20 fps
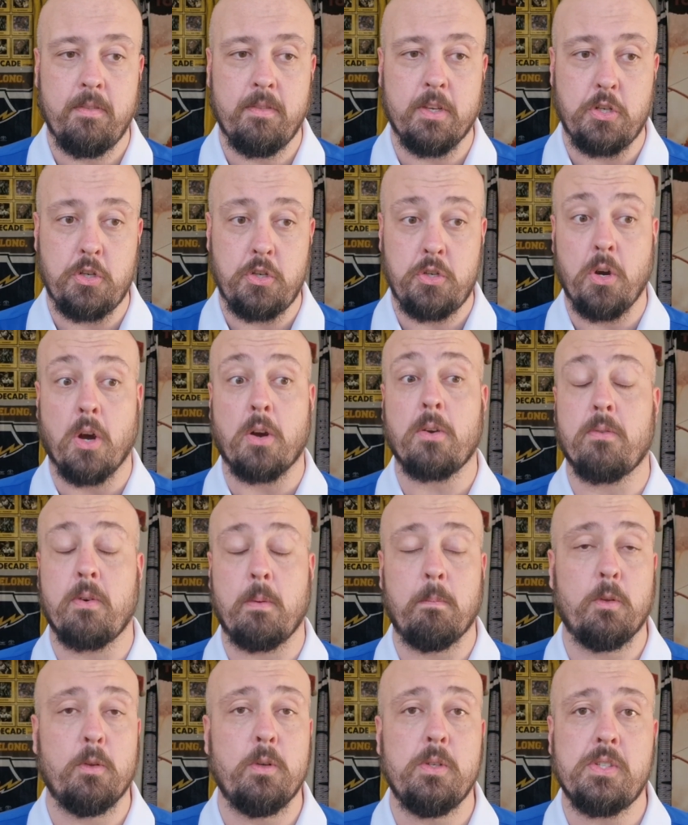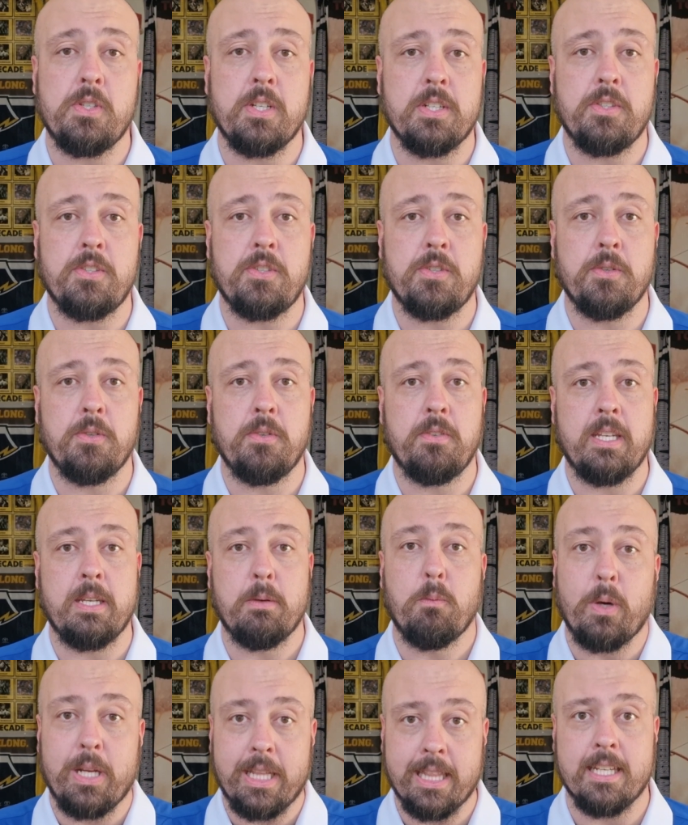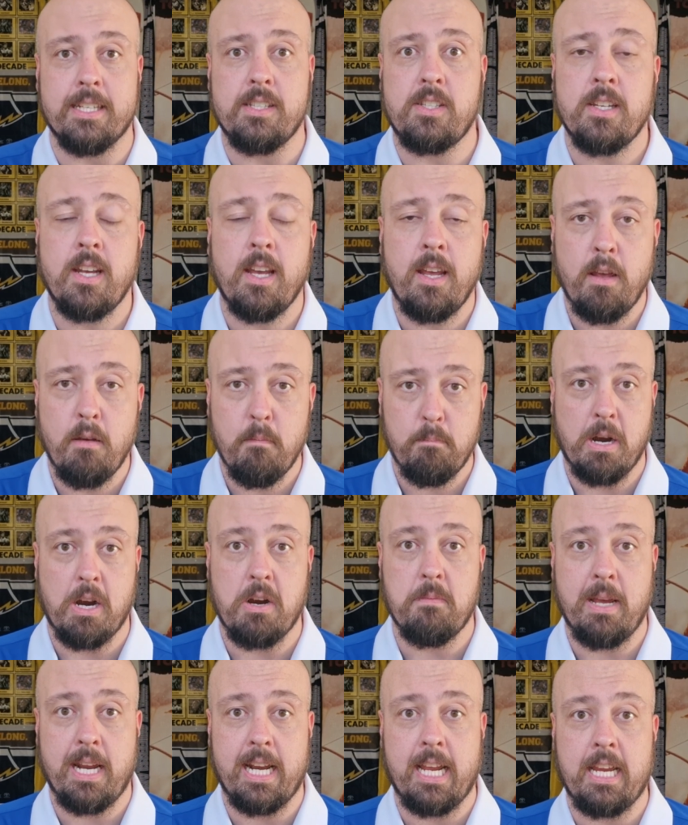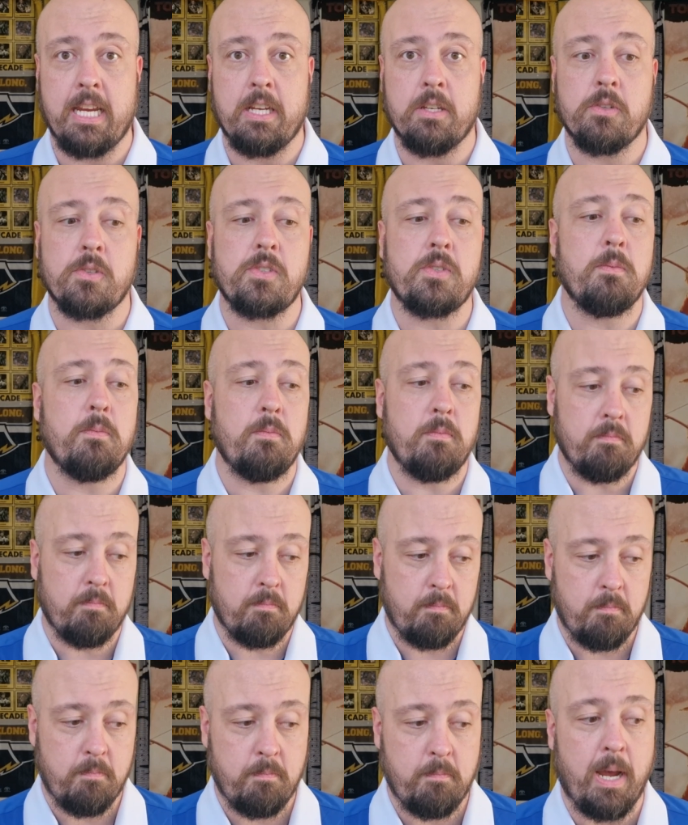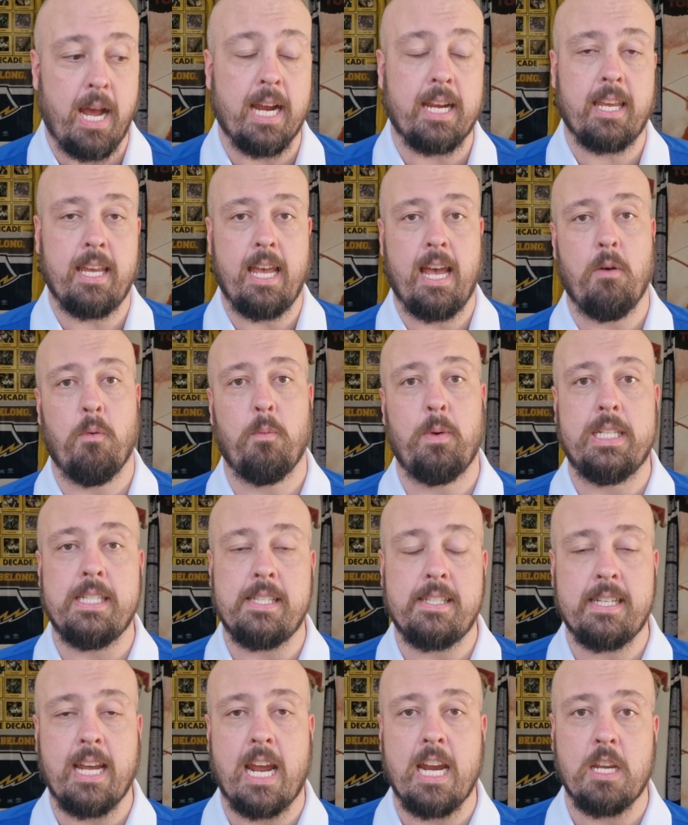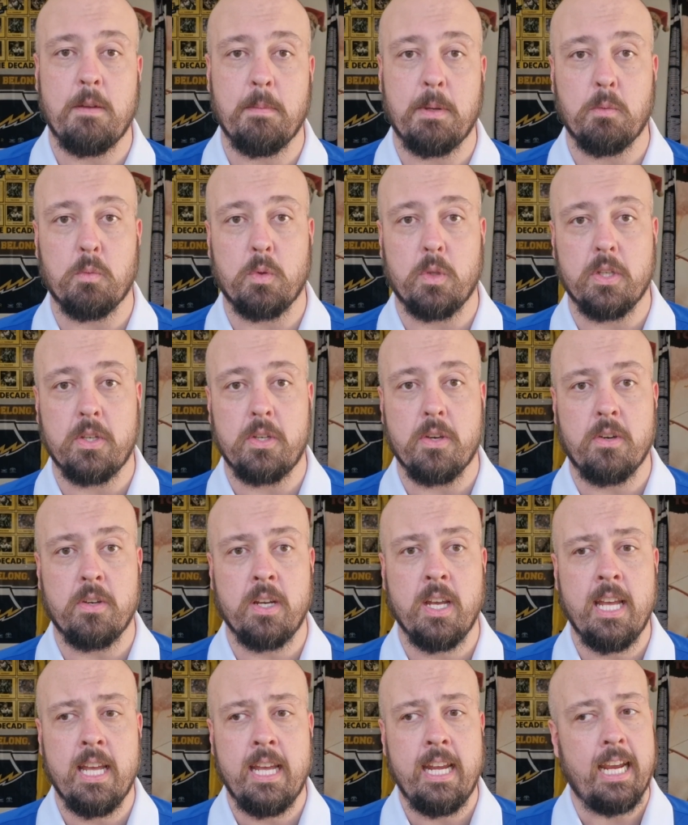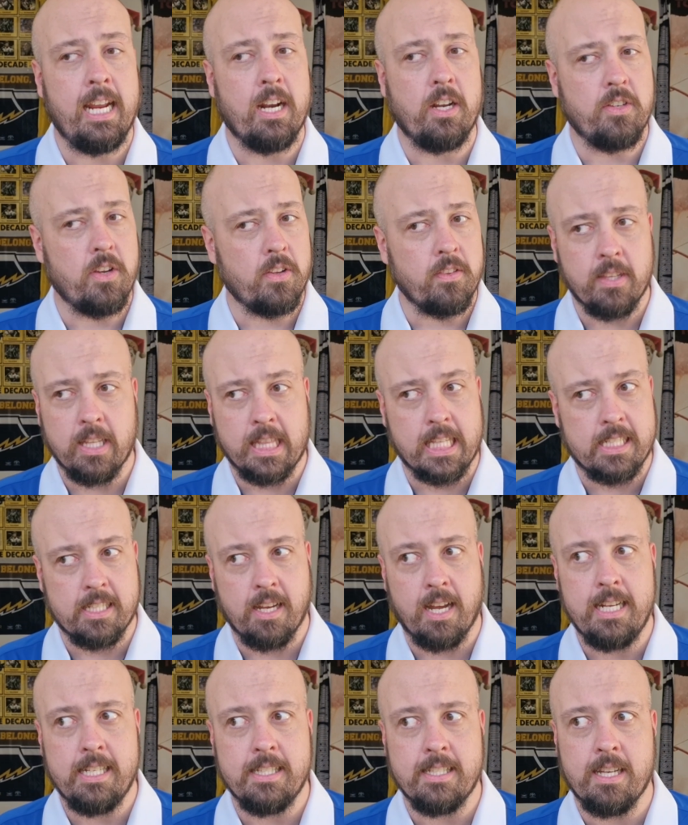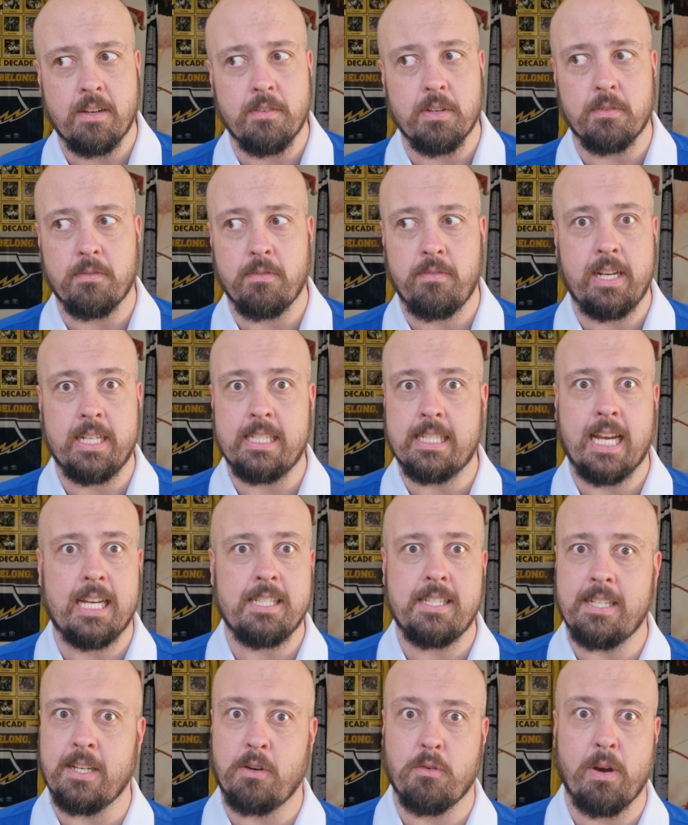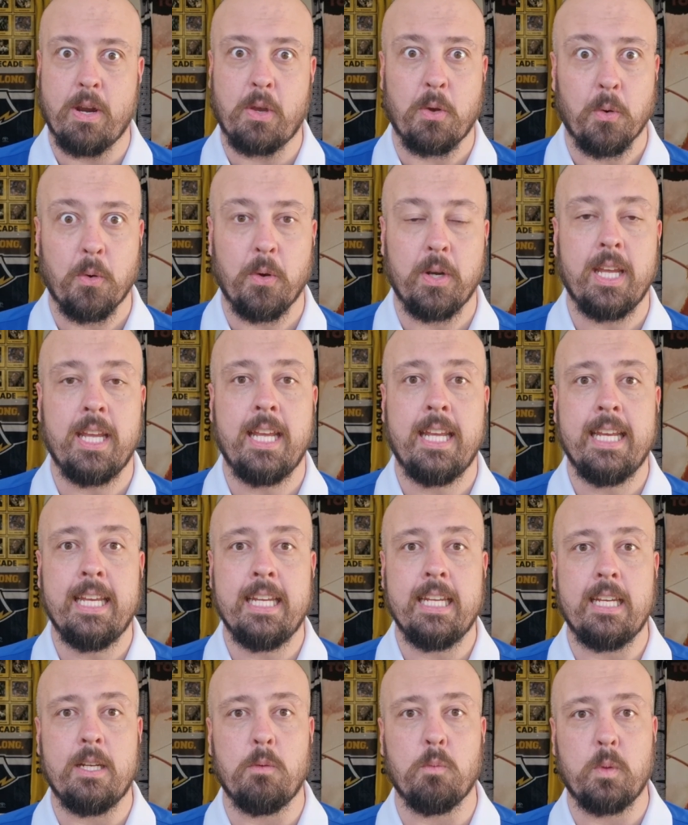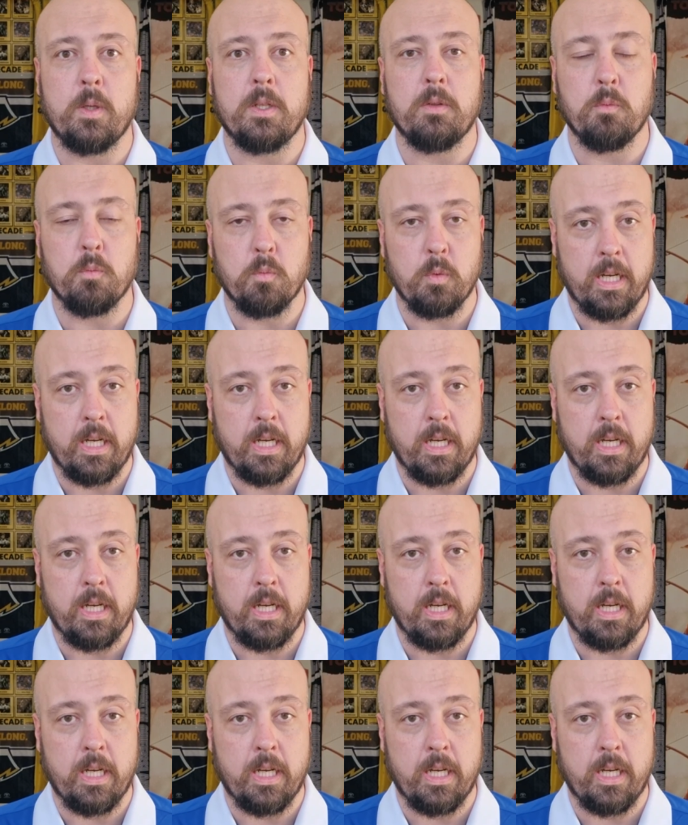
shock from losing to the winless Parramatta Eels back at WIN Stadium in Wollongong, and I don't think the Titans have a fantastic record in WIN